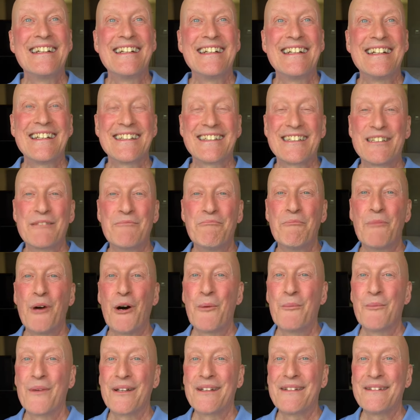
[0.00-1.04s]
at the
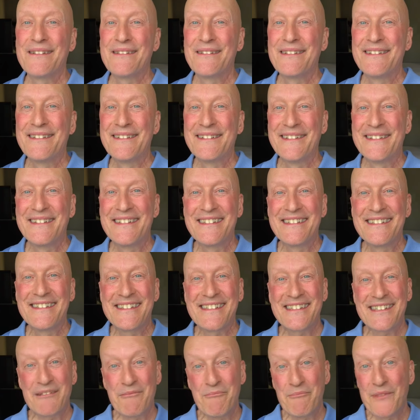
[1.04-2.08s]
moment.
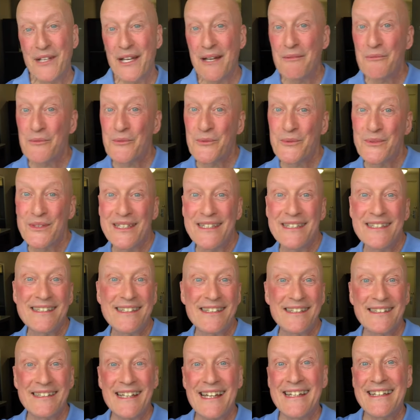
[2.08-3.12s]
Sometimes we need to
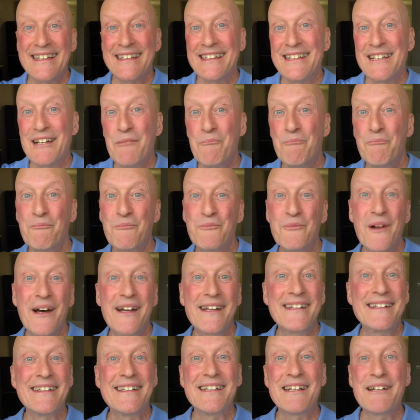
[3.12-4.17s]
lighten up,
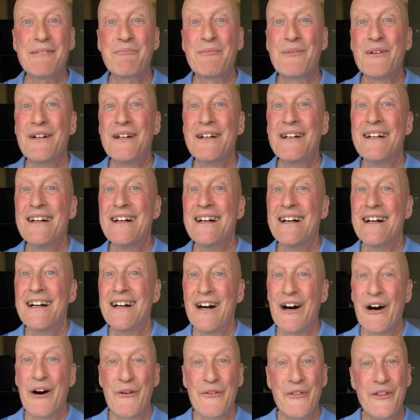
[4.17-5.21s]
brighten up.
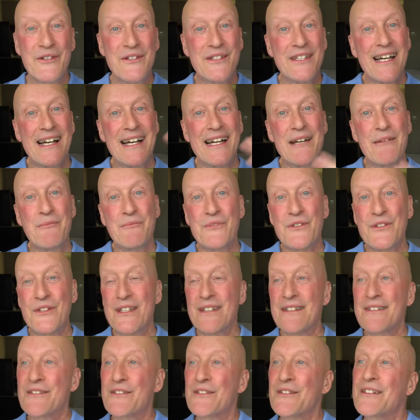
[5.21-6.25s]
Other times
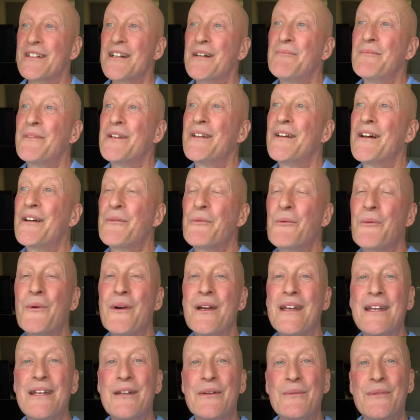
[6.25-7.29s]
things are coming our
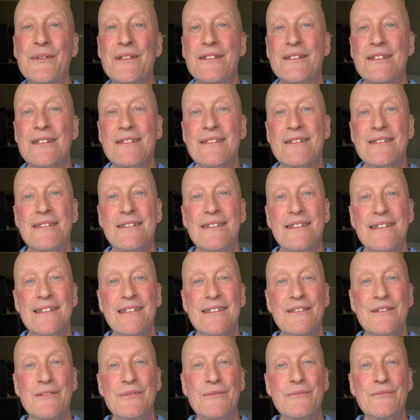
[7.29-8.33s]
way. We just
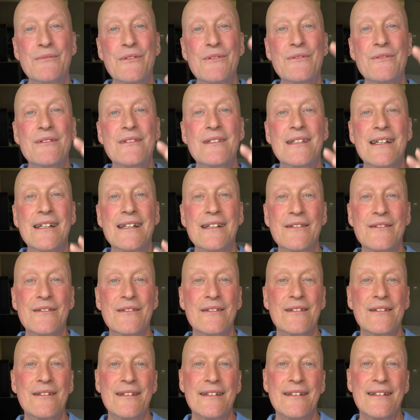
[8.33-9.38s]
need to root
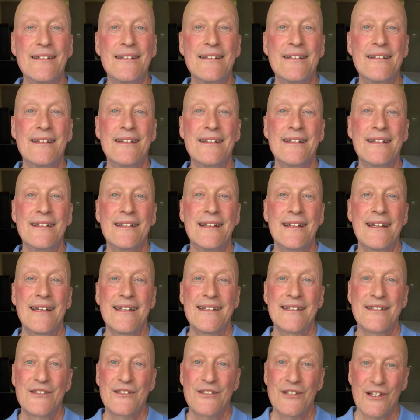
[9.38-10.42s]
down,
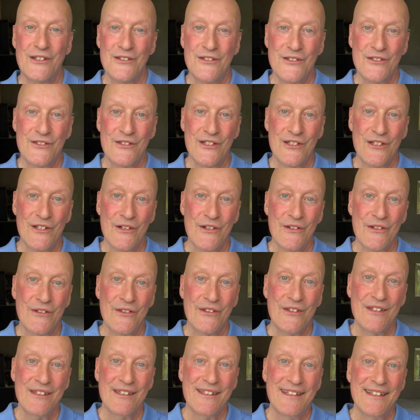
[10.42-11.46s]
touch the earth,